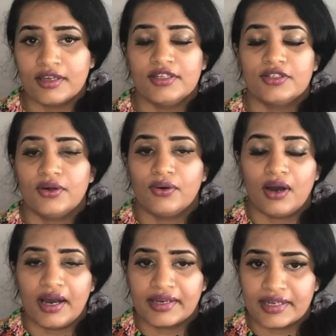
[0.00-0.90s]
So
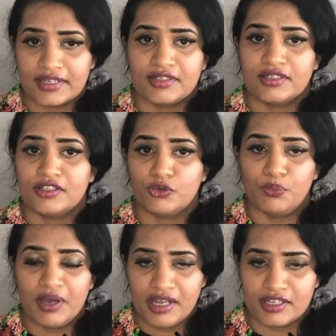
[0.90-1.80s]
I guess it's
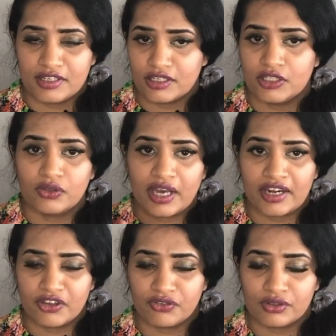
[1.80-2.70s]
best you can,
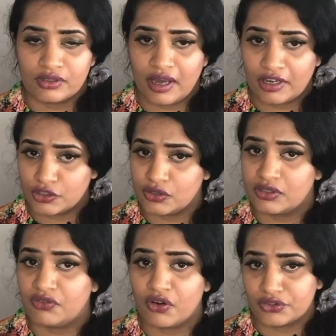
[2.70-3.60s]
if you actually
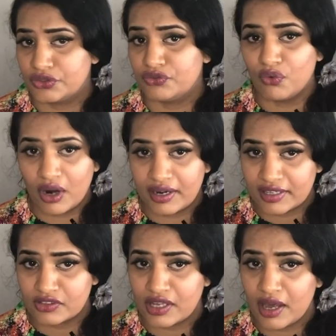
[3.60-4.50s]
focus on one
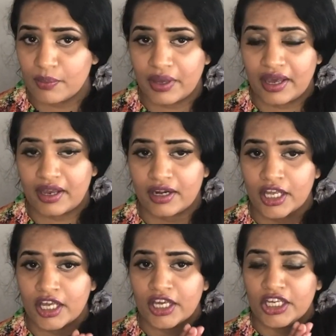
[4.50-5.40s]
exam, and
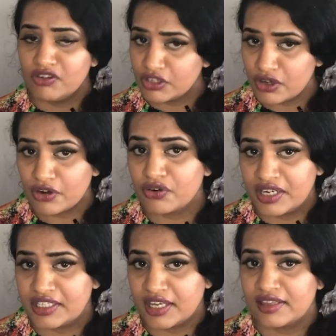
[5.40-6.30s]
even you have to
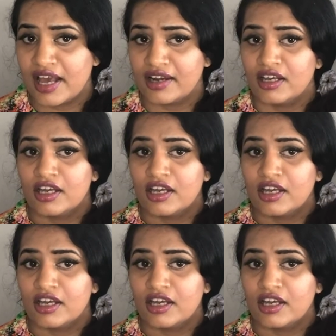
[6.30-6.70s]
retake that,